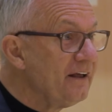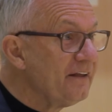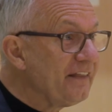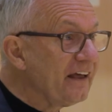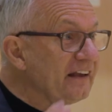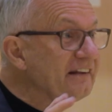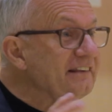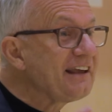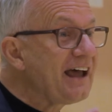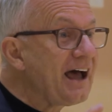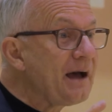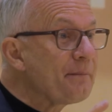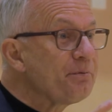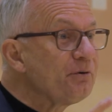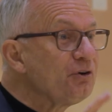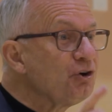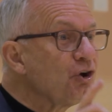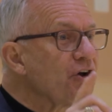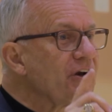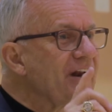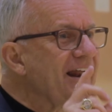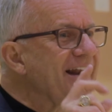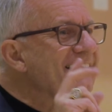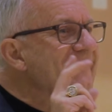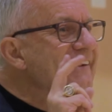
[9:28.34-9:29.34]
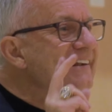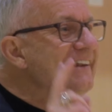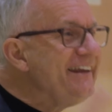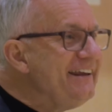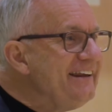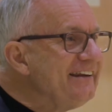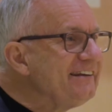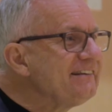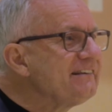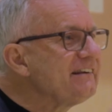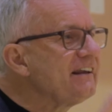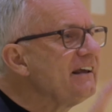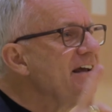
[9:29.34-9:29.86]
That's happened on at
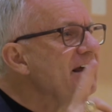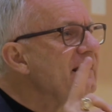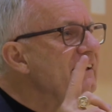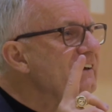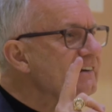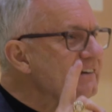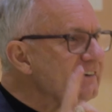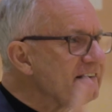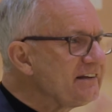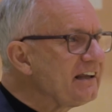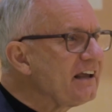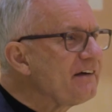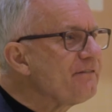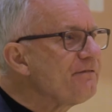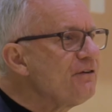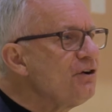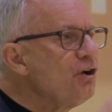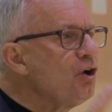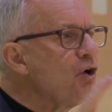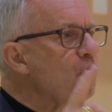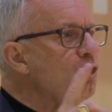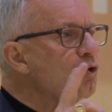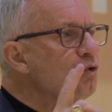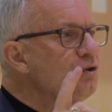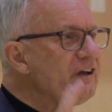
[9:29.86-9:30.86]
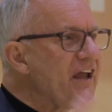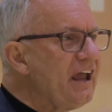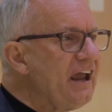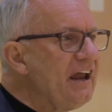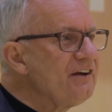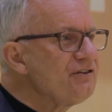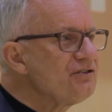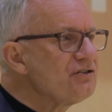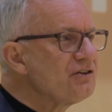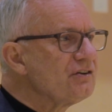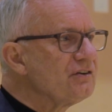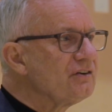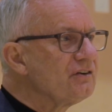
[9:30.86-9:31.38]
least 7
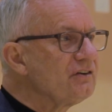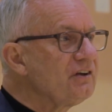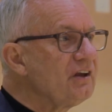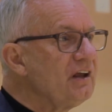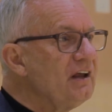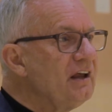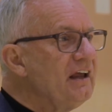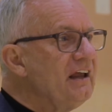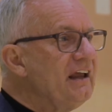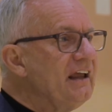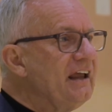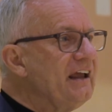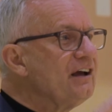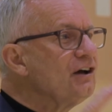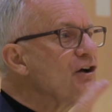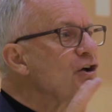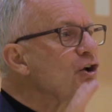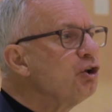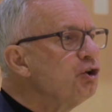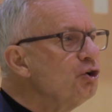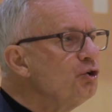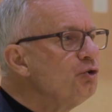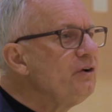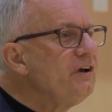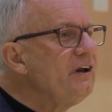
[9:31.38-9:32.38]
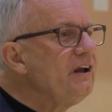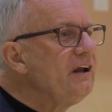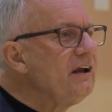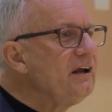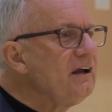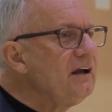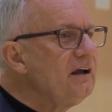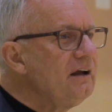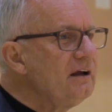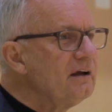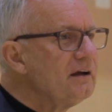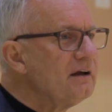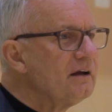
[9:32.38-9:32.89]
occasions,
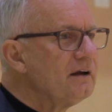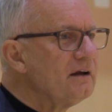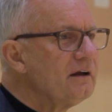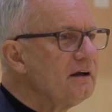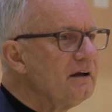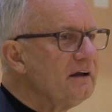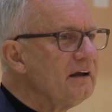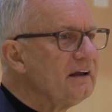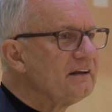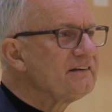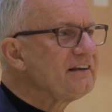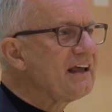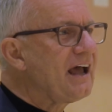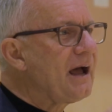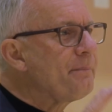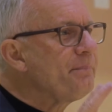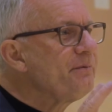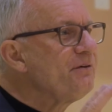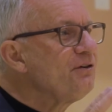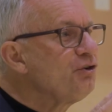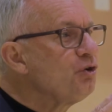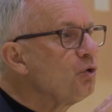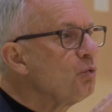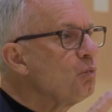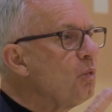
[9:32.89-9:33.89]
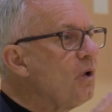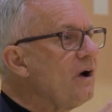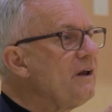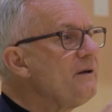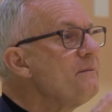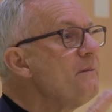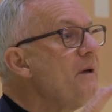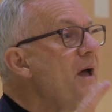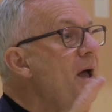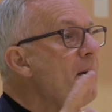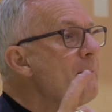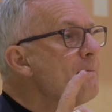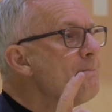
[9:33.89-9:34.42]
including it's happened to
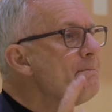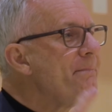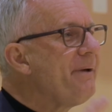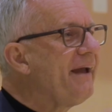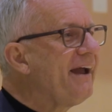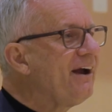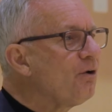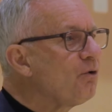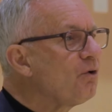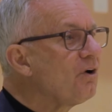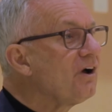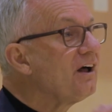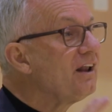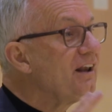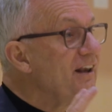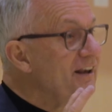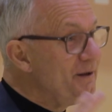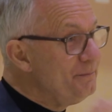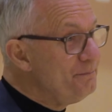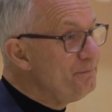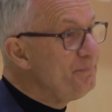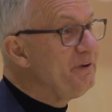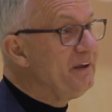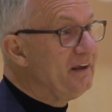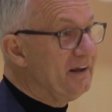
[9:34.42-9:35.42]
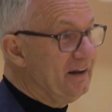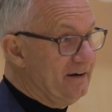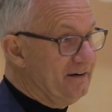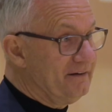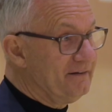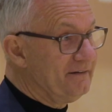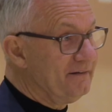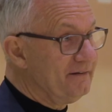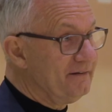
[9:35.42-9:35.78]
one Paralympian.